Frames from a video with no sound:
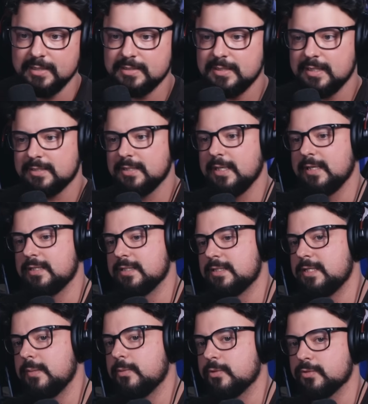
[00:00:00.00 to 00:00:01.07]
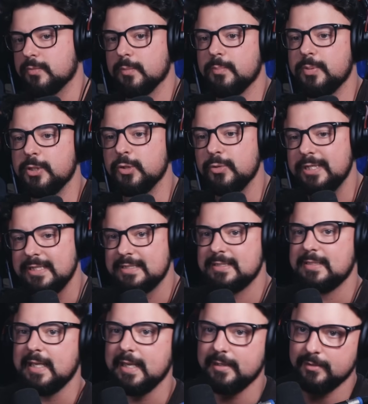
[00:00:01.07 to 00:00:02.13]
It's not to, like, the typical beauty
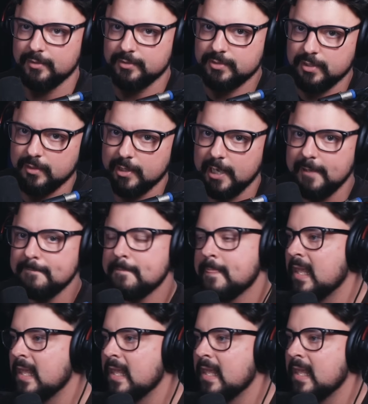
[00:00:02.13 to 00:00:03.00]
standards, all right?